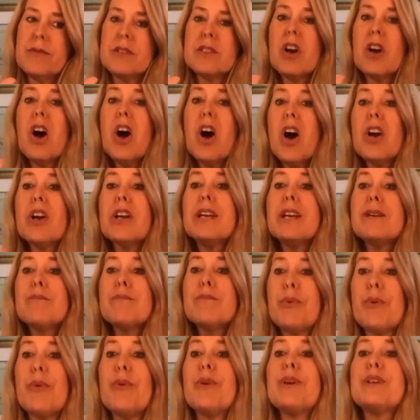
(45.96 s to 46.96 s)
talking
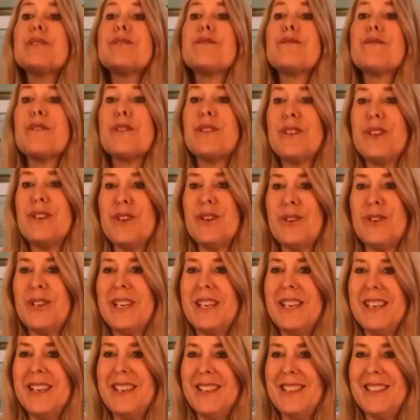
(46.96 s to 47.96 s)
points for their
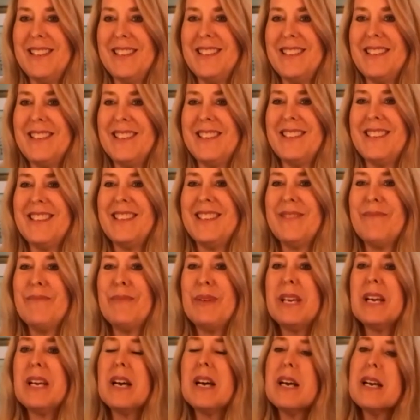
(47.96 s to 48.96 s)
kids?
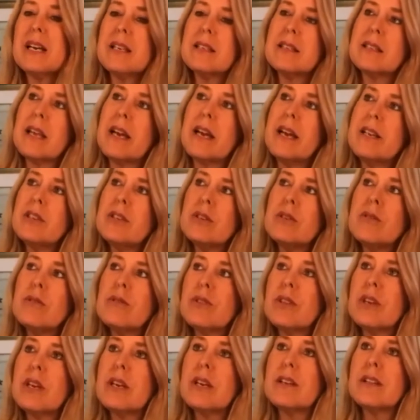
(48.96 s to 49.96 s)
Because I do
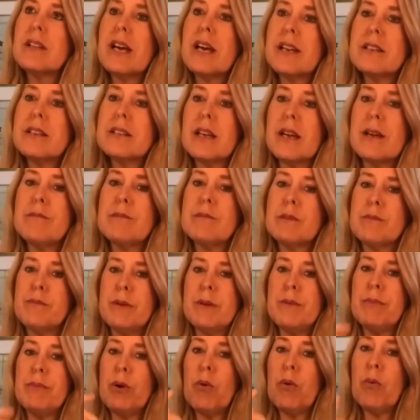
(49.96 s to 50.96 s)
think a lot of times
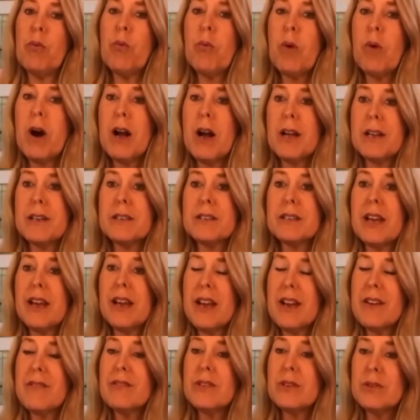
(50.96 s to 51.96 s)
people want to
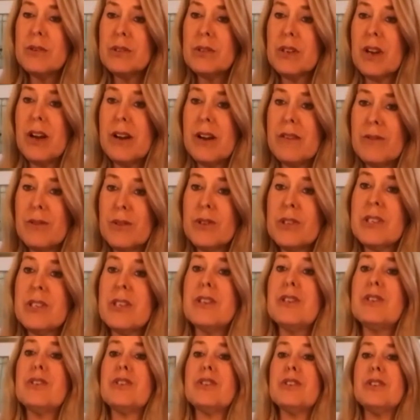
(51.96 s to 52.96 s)
have those
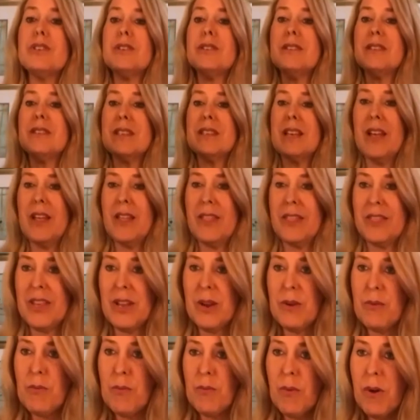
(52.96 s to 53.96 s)
conversations.
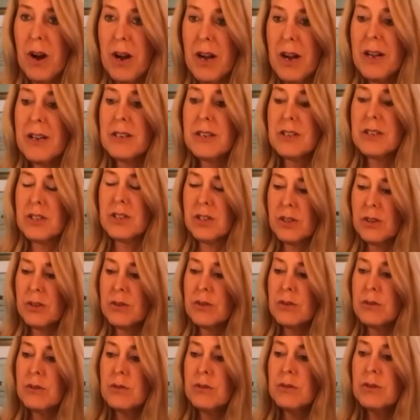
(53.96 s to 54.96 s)
They want
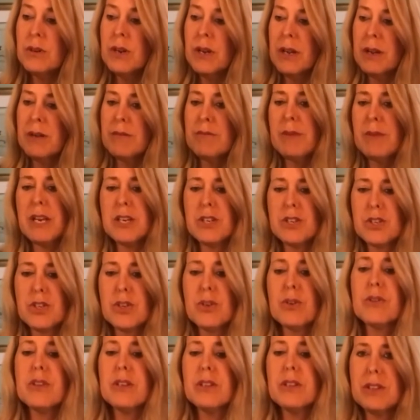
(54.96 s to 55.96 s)
to make
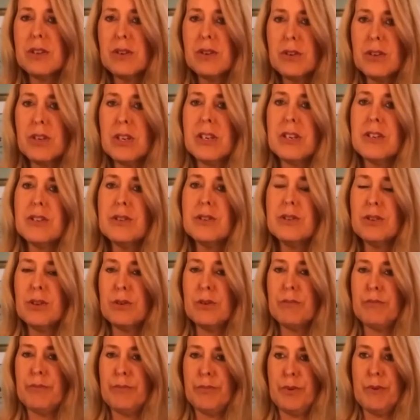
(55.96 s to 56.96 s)
sure that their kids
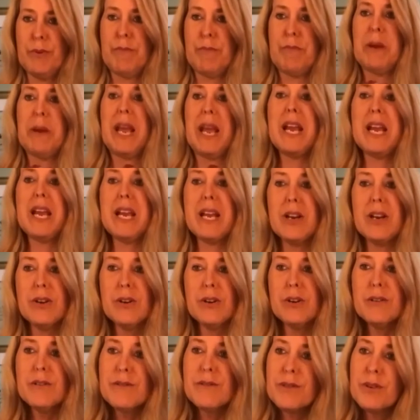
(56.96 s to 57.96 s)
are
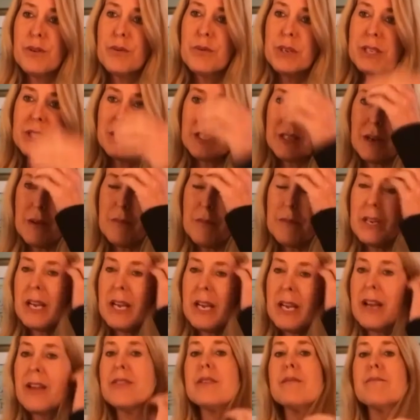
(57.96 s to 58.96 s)
prepared for what's coming
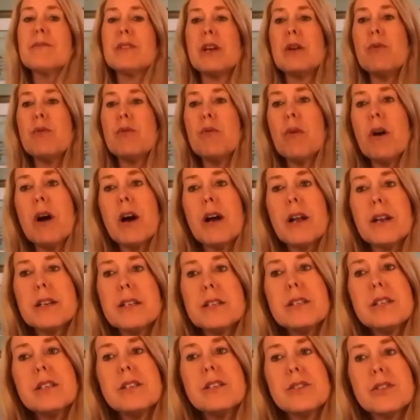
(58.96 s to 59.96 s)
at them. They want to
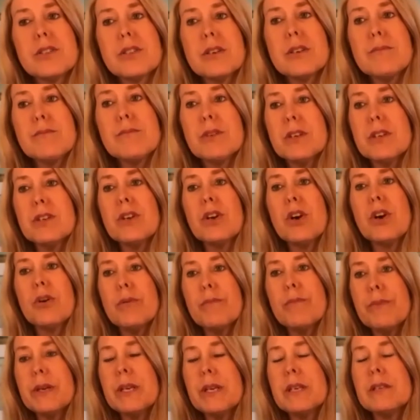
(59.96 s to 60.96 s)
teach them good
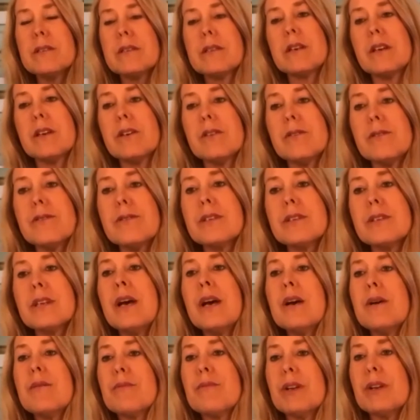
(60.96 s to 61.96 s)
coping skills,
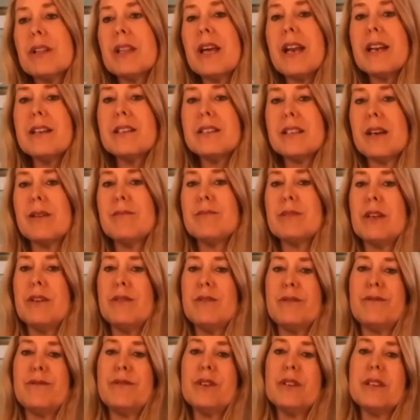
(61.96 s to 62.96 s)
but a lot of times I
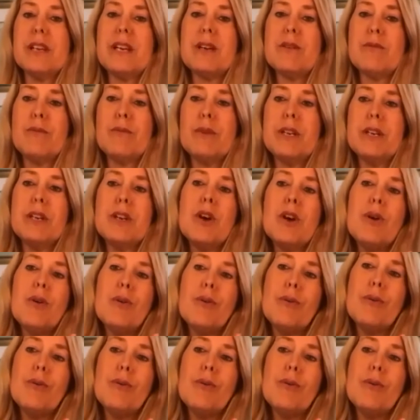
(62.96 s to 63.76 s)
don't feel like we know